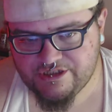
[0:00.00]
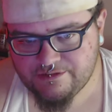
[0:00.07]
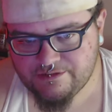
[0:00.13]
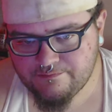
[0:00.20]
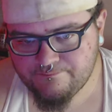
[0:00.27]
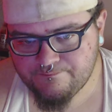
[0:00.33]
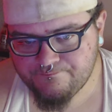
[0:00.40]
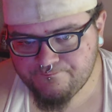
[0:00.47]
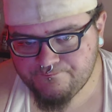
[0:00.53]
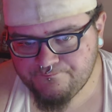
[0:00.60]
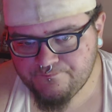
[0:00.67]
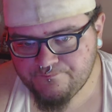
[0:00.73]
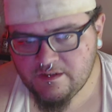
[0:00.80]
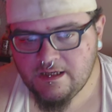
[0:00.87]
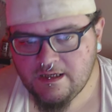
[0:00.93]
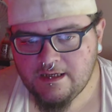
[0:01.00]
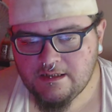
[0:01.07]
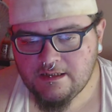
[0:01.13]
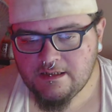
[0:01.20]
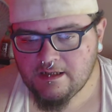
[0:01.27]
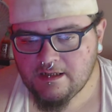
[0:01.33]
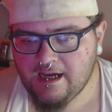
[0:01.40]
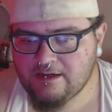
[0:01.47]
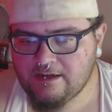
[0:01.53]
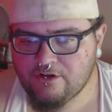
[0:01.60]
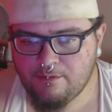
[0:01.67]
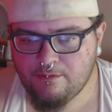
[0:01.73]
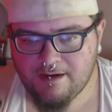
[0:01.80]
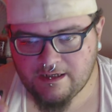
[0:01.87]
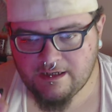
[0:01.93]
I don't know about a cruise liner.
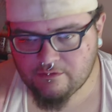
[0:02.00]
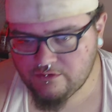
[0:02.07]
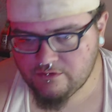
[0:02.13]
I